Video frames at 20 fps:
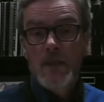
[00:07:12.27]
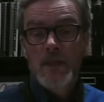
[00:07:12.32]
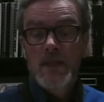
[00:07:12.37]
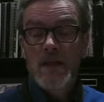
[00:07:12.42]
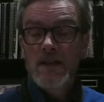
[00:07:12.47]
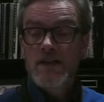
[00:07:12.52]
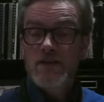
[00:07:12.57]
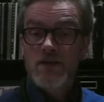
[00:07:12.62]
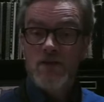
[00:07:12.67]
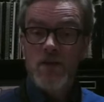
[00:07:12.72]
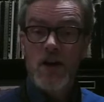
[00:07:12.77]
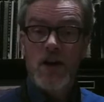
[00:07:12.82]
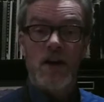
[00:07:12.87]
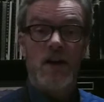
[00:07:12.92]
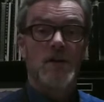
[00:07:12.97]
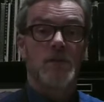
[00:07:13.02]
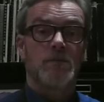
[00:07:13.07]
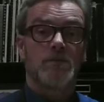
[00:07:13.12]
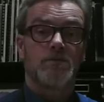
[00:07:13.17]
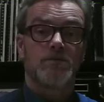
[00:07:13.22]
Let's try
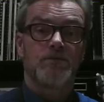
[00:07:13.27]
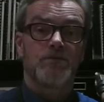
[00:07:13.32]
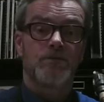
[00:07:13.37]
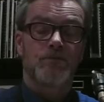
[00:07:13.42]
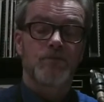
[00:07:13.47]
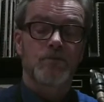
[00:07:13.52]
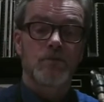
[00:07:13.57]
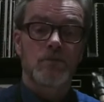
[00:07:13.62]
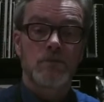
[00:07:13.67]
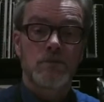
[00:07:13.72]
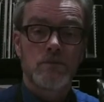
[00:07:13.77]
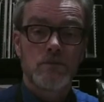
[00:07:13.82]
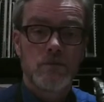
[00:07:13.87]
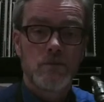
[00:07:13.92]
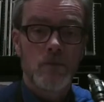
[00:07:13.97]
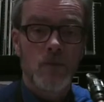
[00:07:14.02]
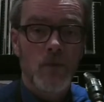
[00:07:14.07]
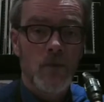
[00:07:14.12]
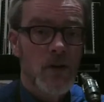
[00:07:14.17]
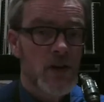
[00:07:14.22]
it.
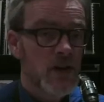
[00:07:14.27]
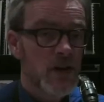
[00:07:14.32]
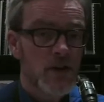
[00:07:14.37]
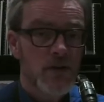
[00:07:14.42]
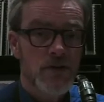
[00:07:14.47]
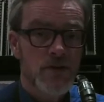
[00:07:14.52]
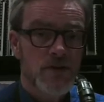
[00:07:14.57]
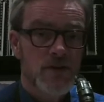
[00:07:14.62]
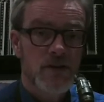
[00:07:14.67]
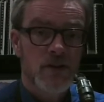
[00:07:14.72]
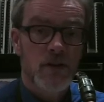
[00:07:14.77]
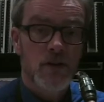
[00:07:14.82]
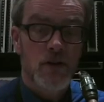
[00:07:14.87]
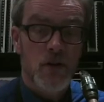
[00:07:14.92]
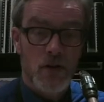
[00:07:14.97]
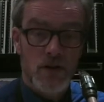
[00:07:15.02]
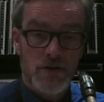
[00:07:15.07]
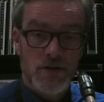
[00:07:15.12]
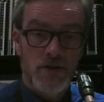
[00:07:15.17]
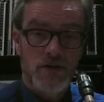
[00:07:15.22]
Here's
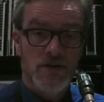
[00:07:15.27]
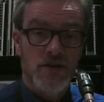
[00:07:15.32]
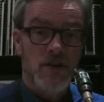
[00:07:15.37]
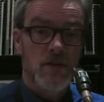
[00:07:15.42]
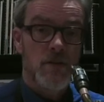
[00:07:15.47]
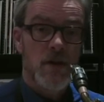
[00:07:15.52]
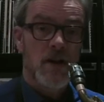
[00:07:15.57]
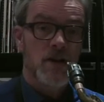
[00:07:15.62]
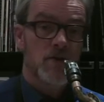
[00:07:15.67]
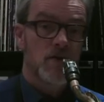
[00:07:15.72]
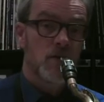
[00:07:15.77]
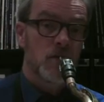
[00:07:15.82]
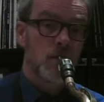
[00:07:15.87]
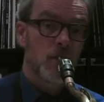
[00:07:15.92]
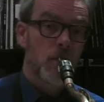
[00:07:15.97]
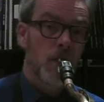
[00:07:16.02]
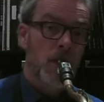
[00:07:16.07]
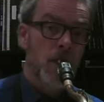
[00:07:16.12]
concert C major.